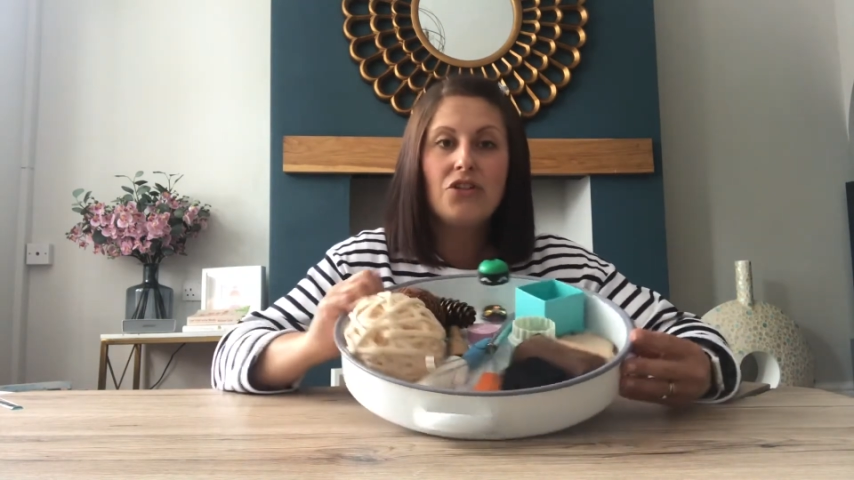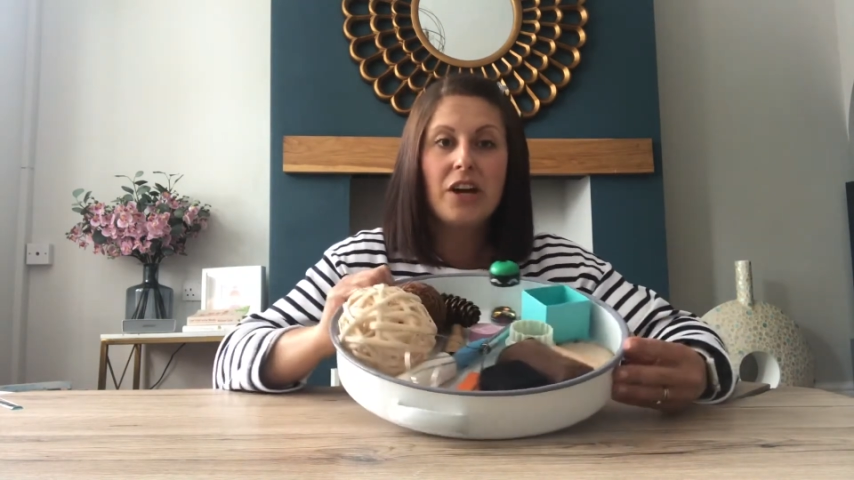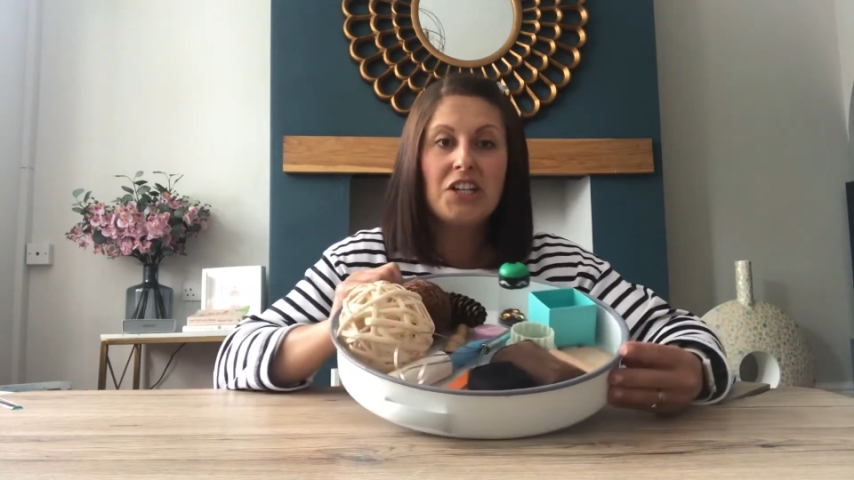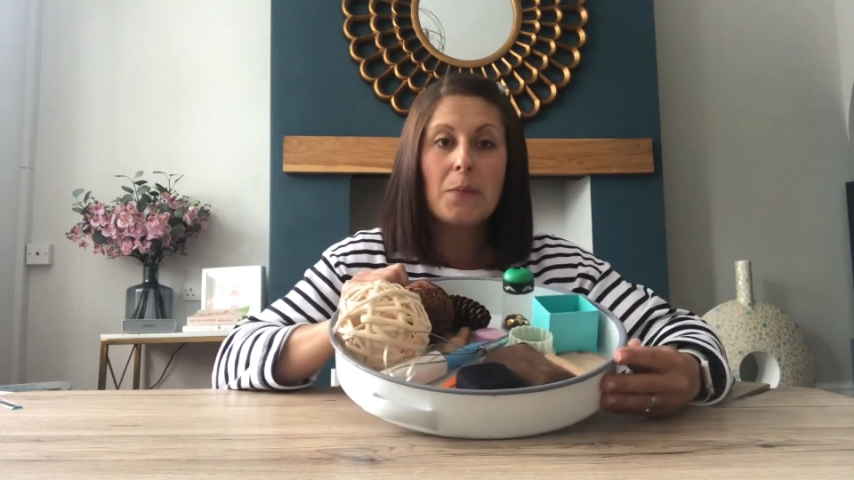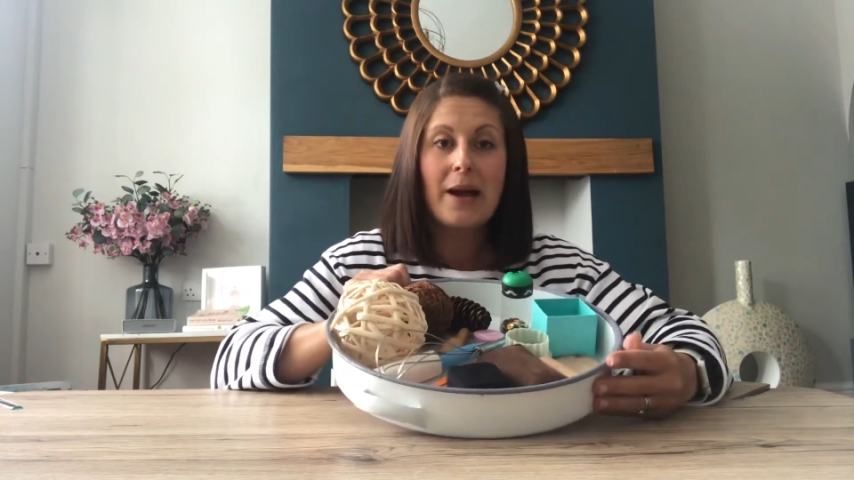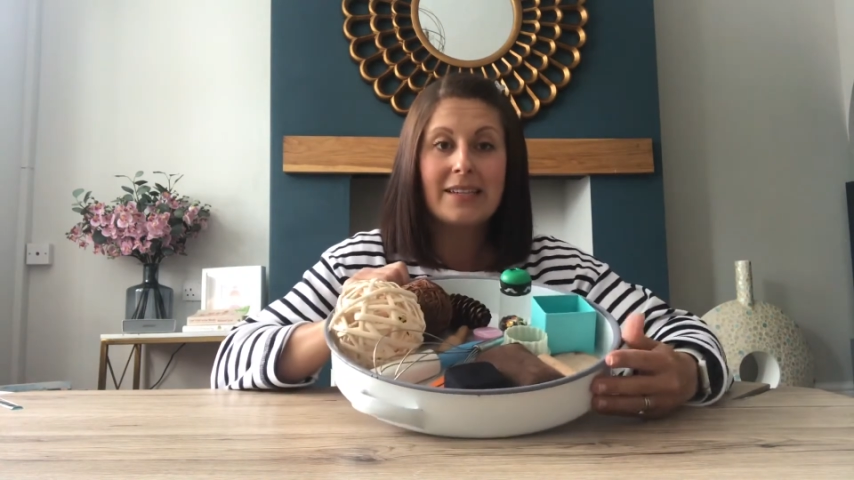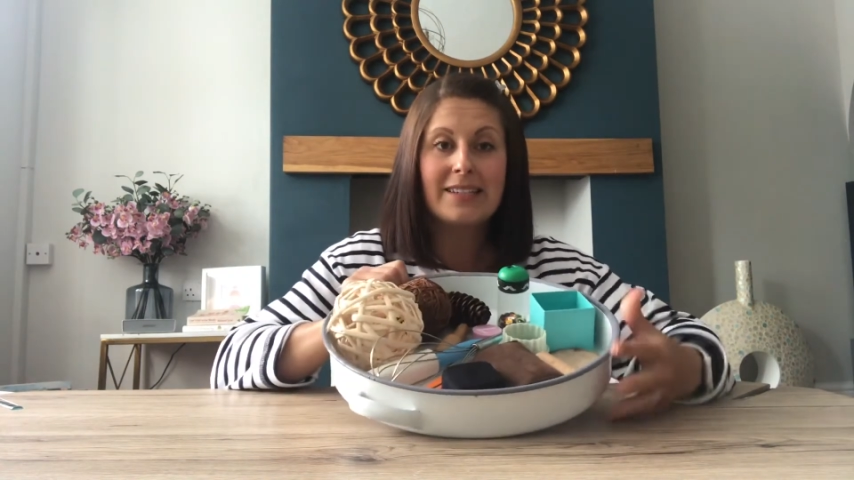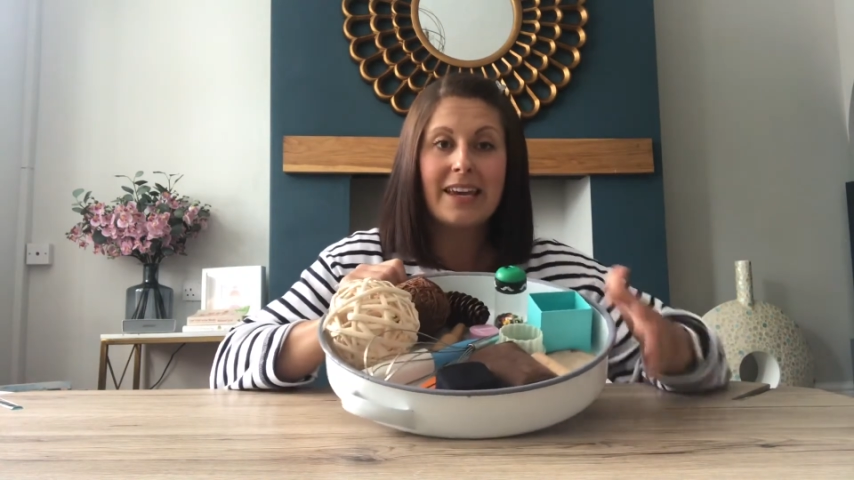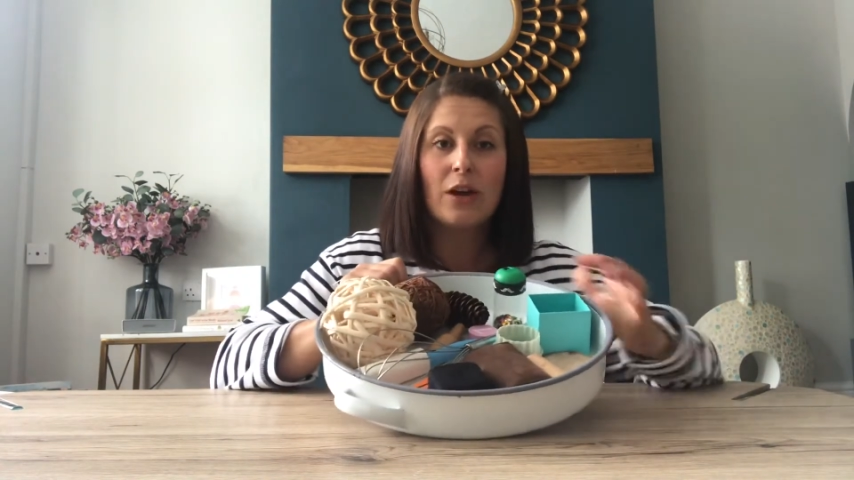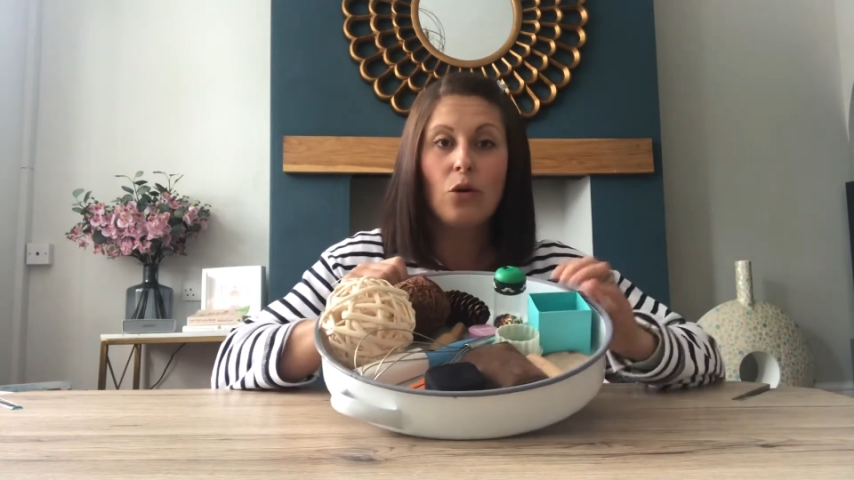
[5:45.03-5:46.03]
treasure
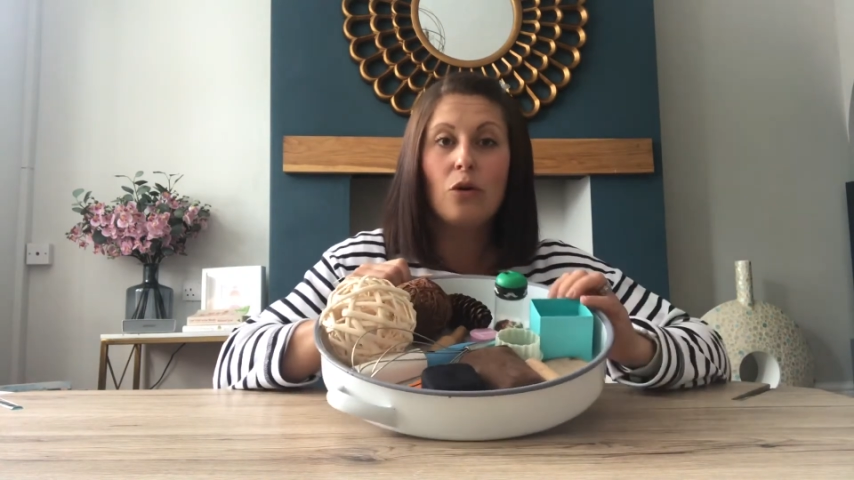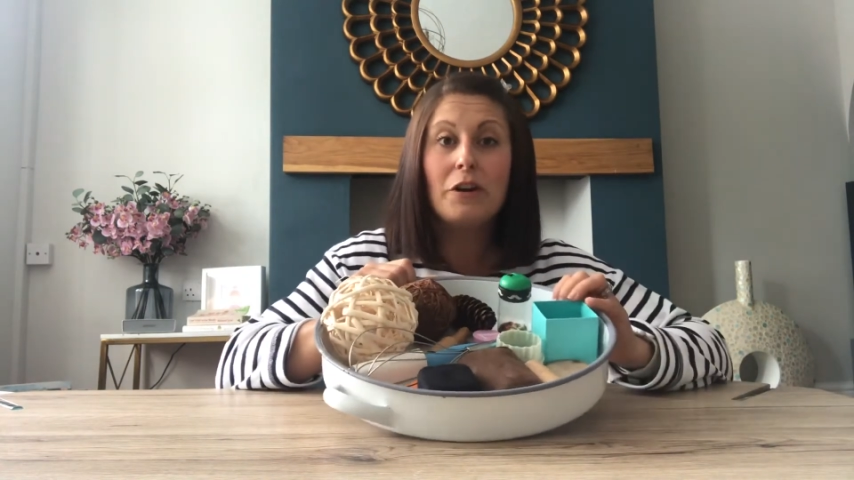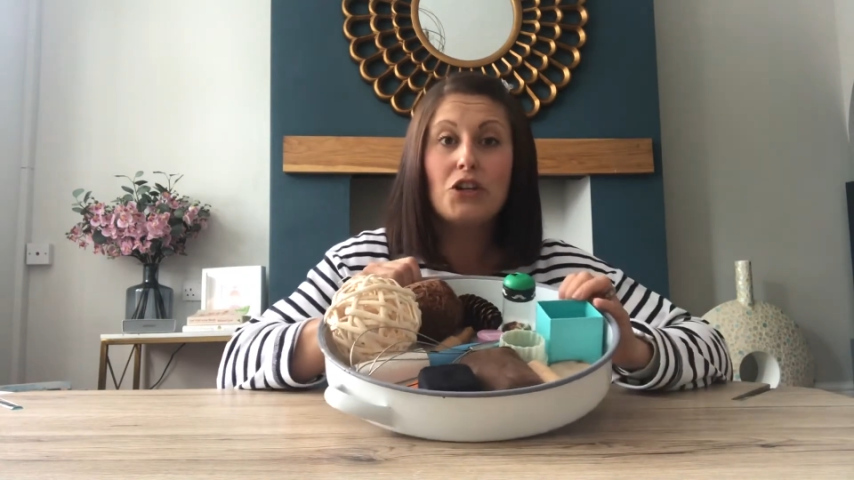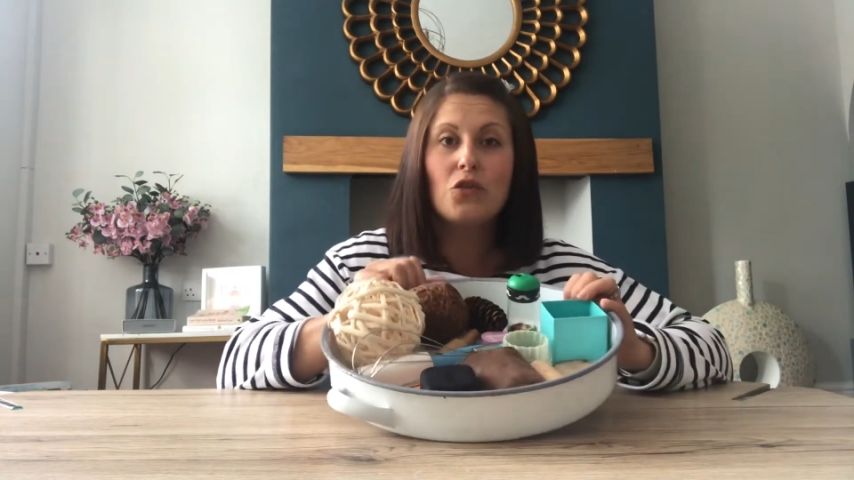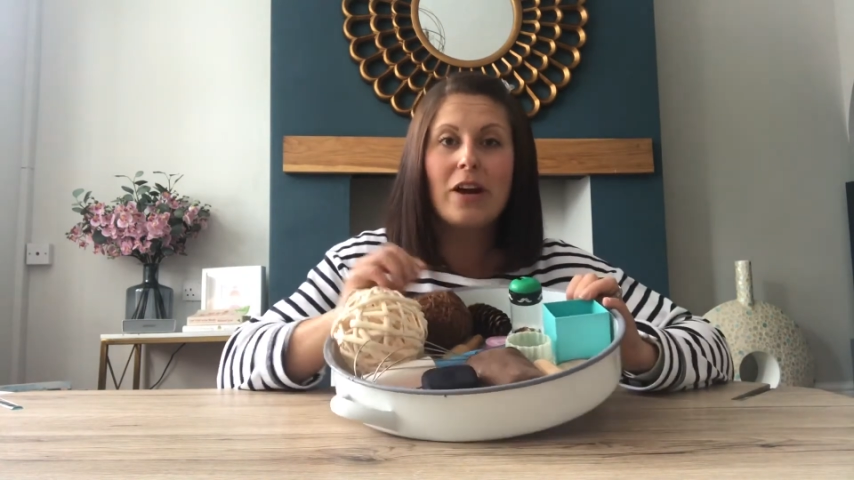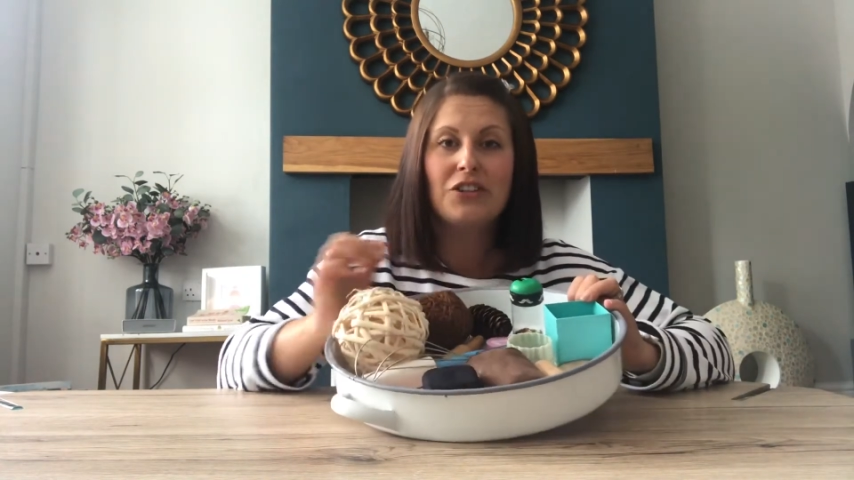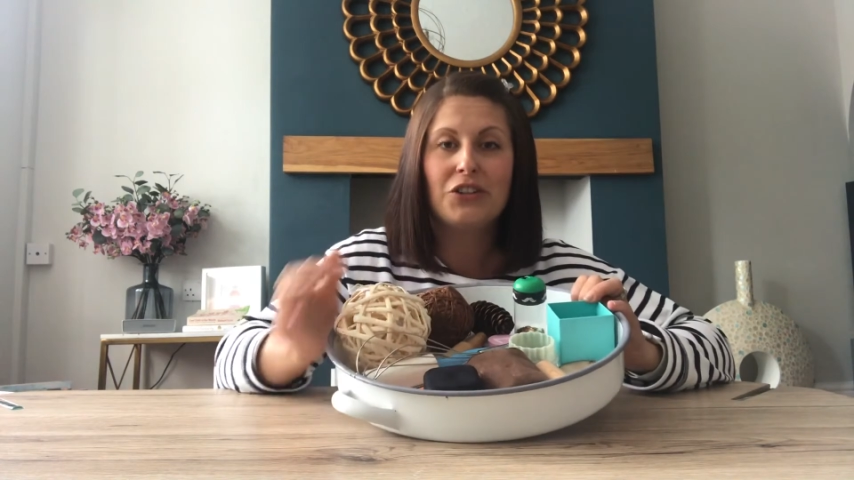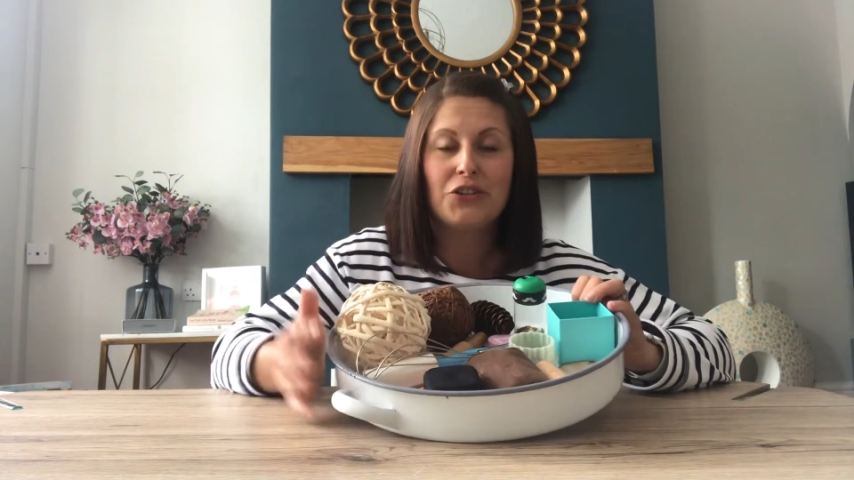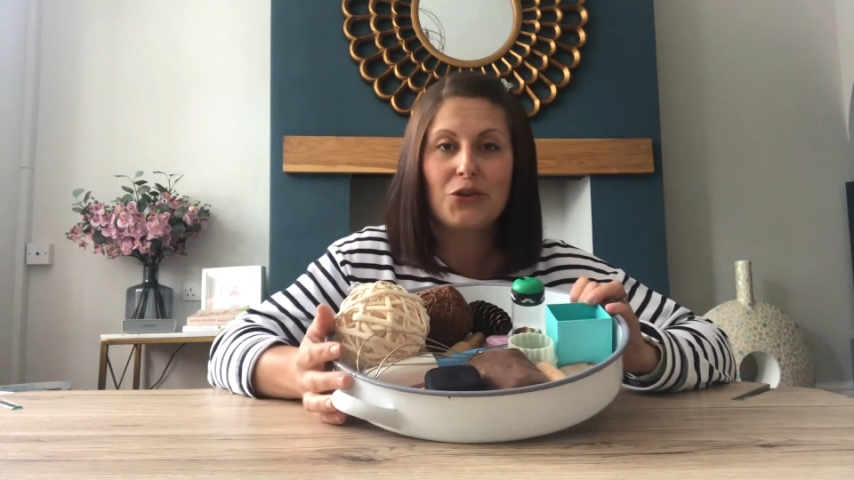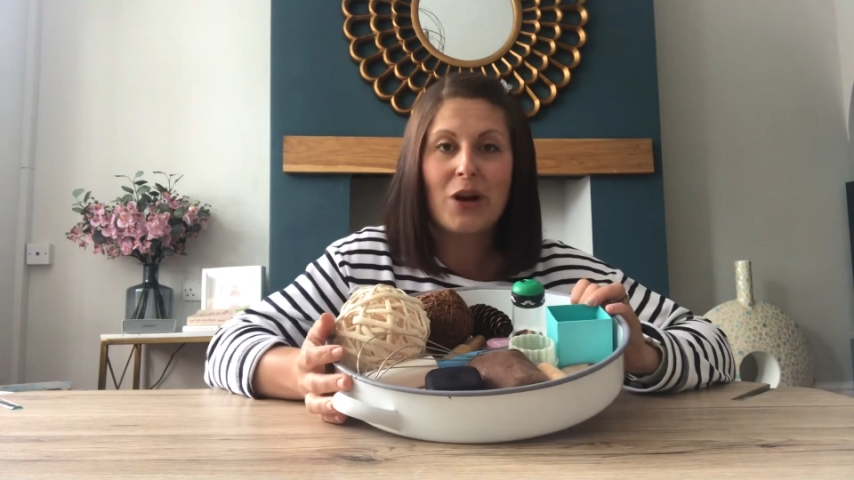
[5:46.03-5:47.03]
basket or a treasure
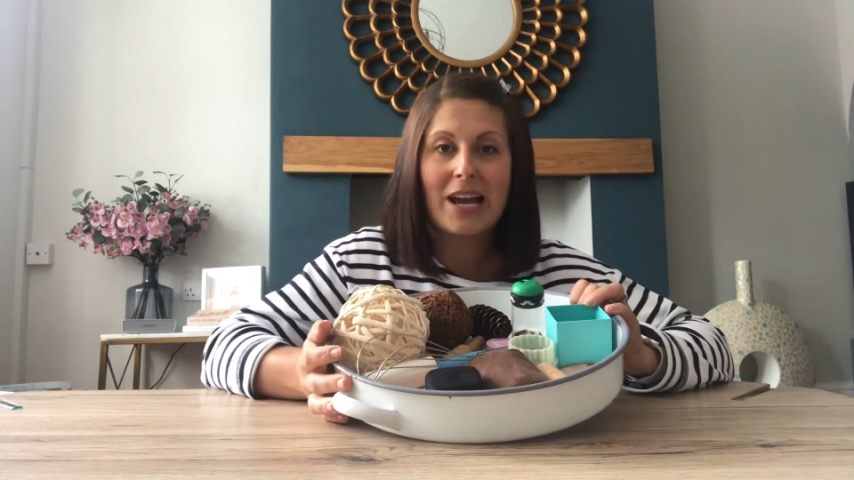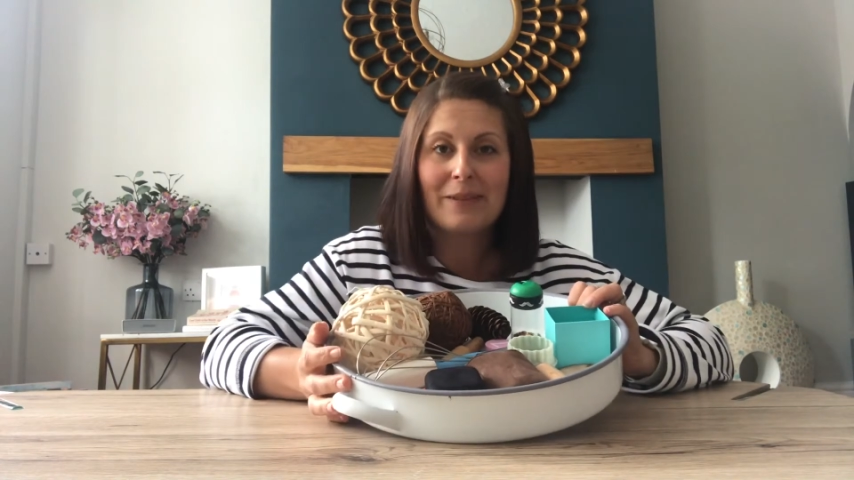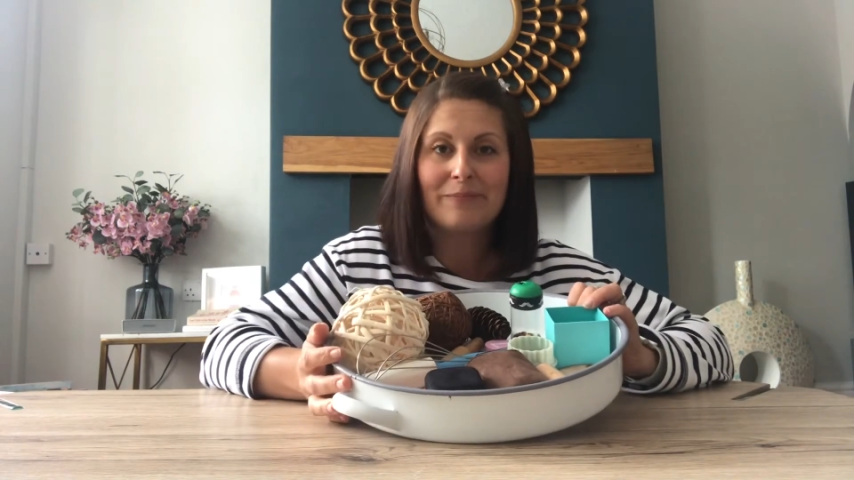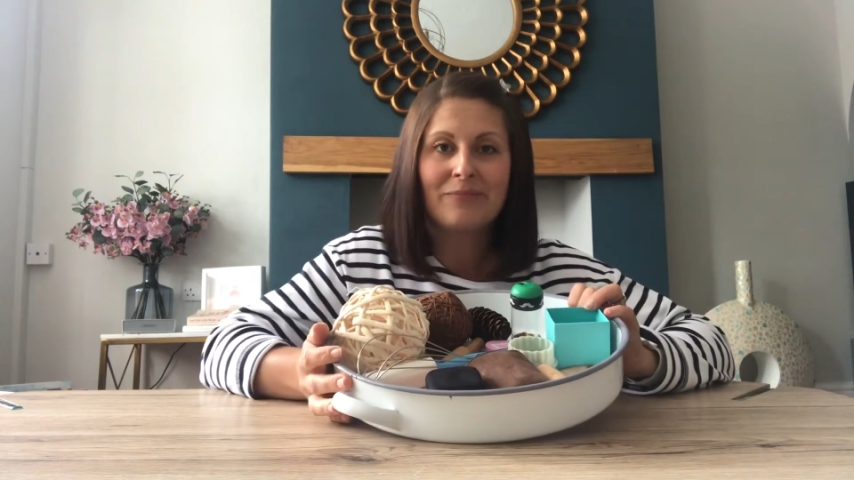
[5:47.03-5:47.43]
tray.